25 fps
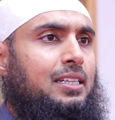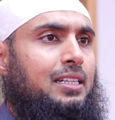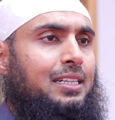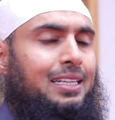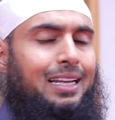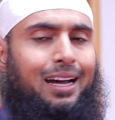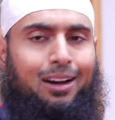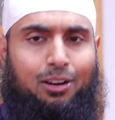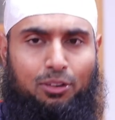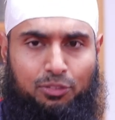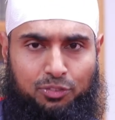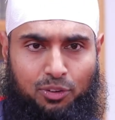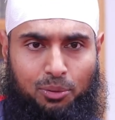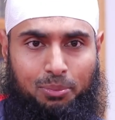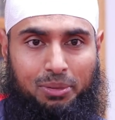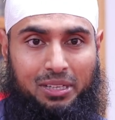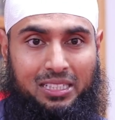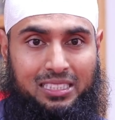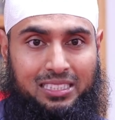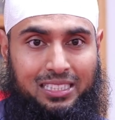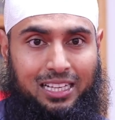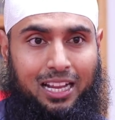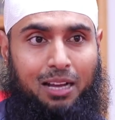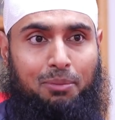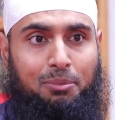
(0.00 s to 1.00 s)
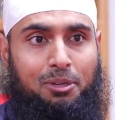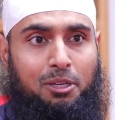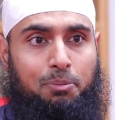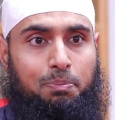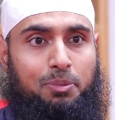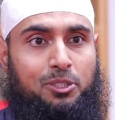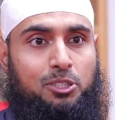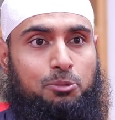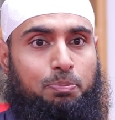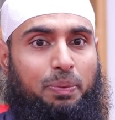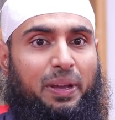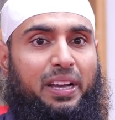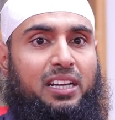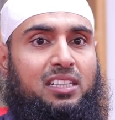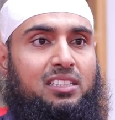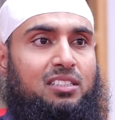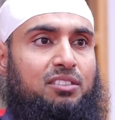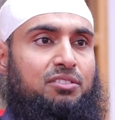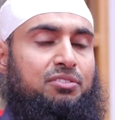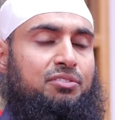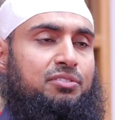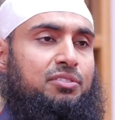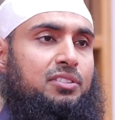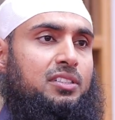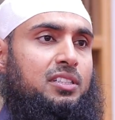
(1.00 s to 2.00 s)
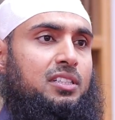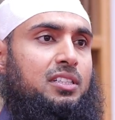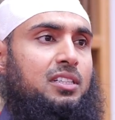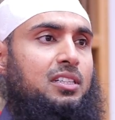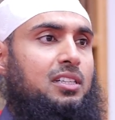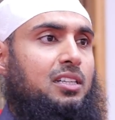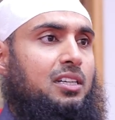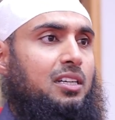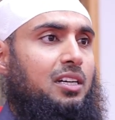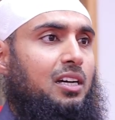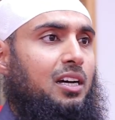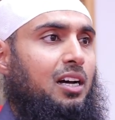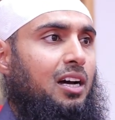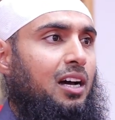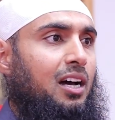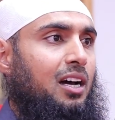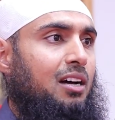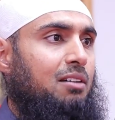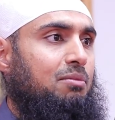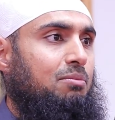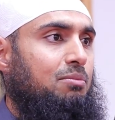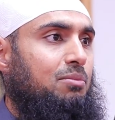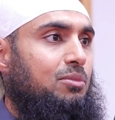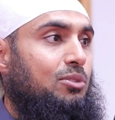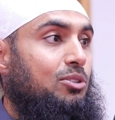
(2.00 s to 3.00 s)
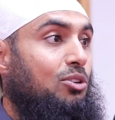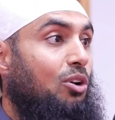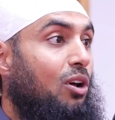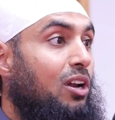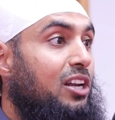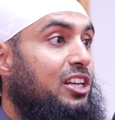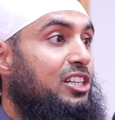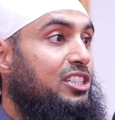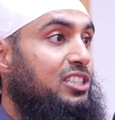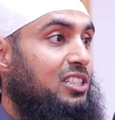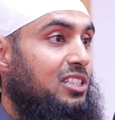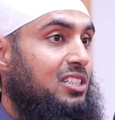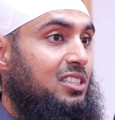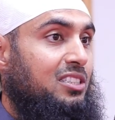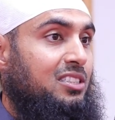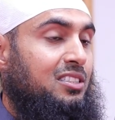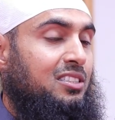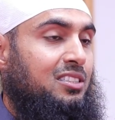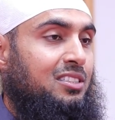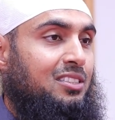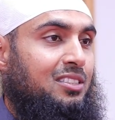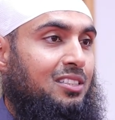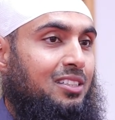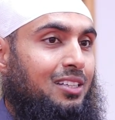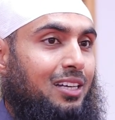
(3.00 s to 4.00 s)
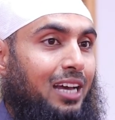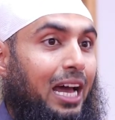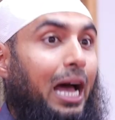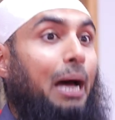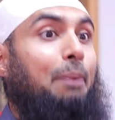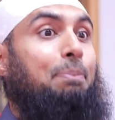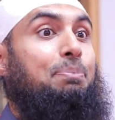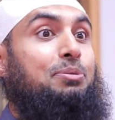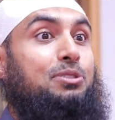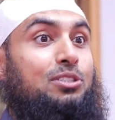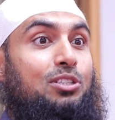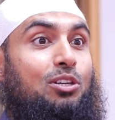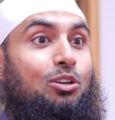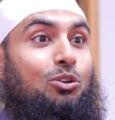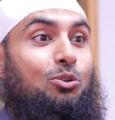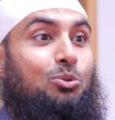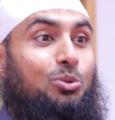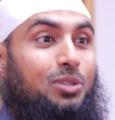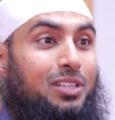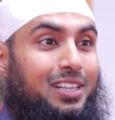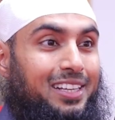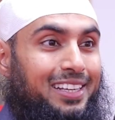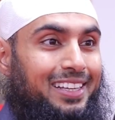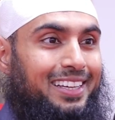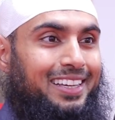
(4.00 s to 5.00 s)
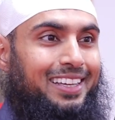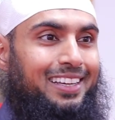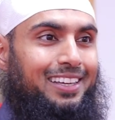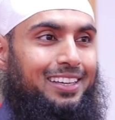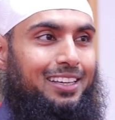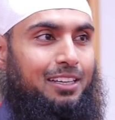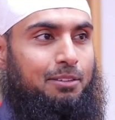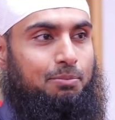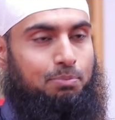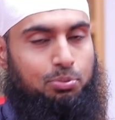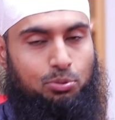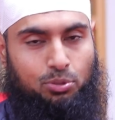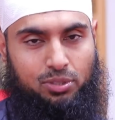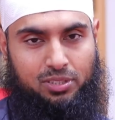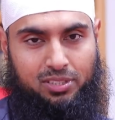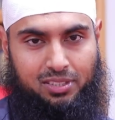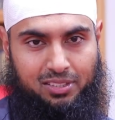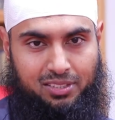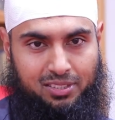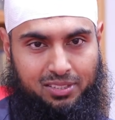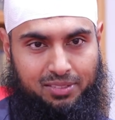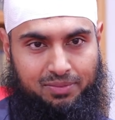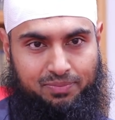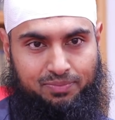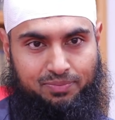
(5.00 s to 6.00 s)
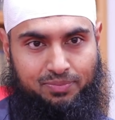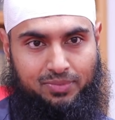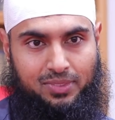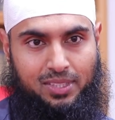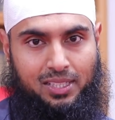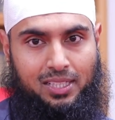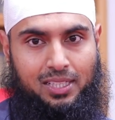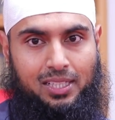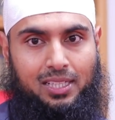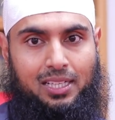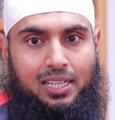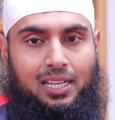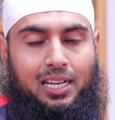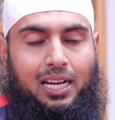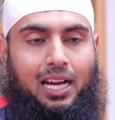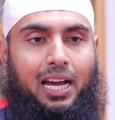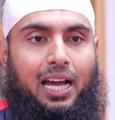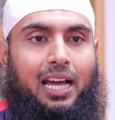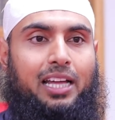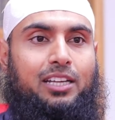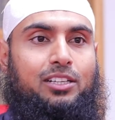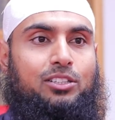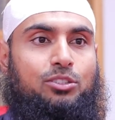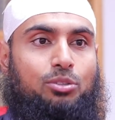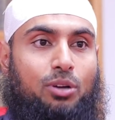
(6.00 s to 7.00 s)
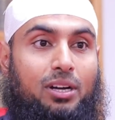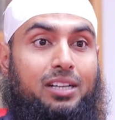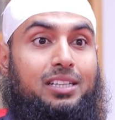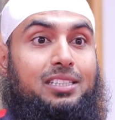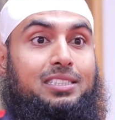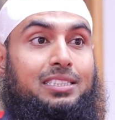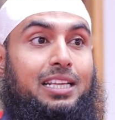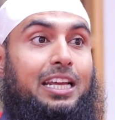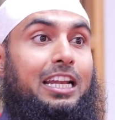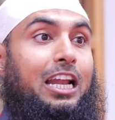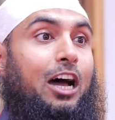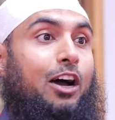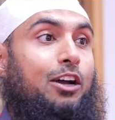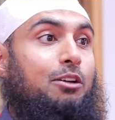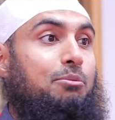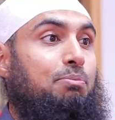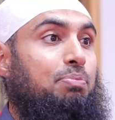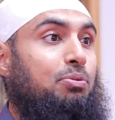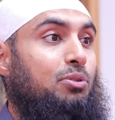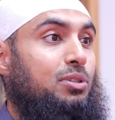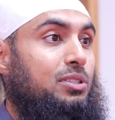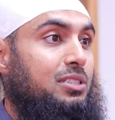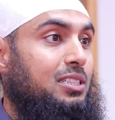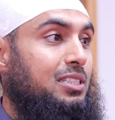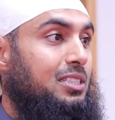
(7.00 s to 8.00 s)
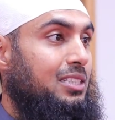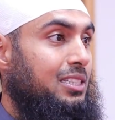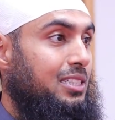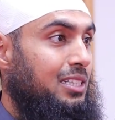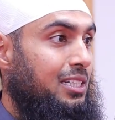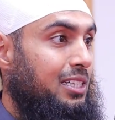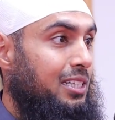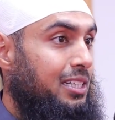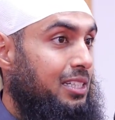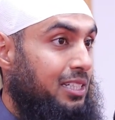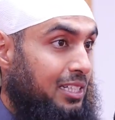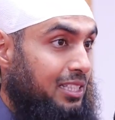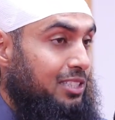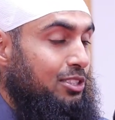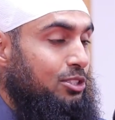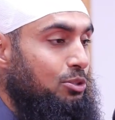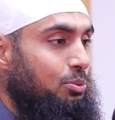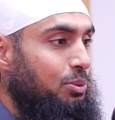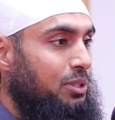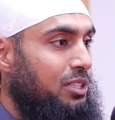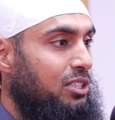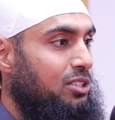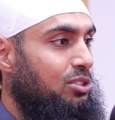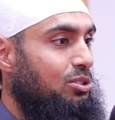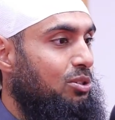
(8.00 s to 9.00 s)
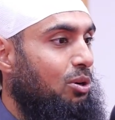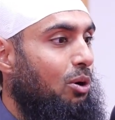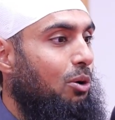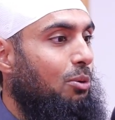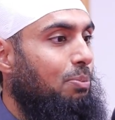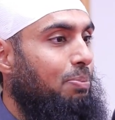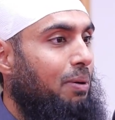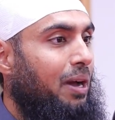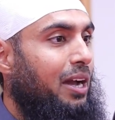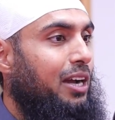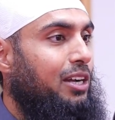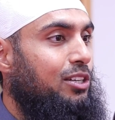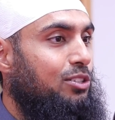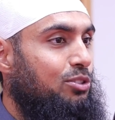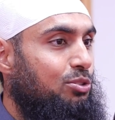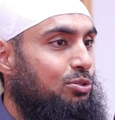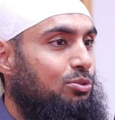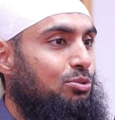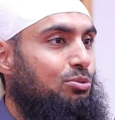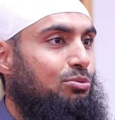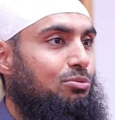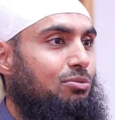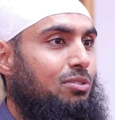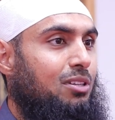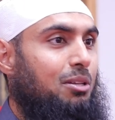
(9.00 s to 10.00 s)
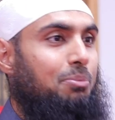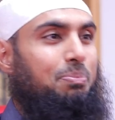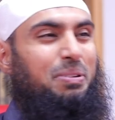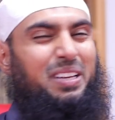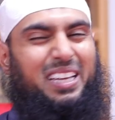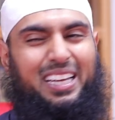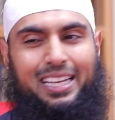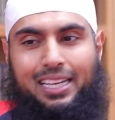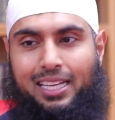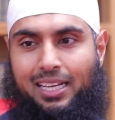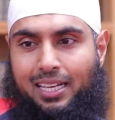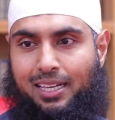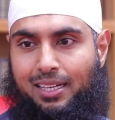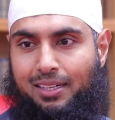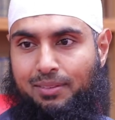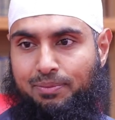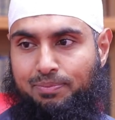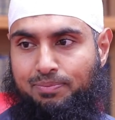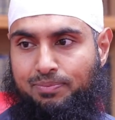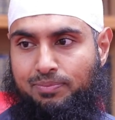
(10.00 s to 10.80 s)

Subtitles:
Now, from an Islamic perspective, knowledge is absolutely important. And to understand how important it is, we need to go back to the beginning.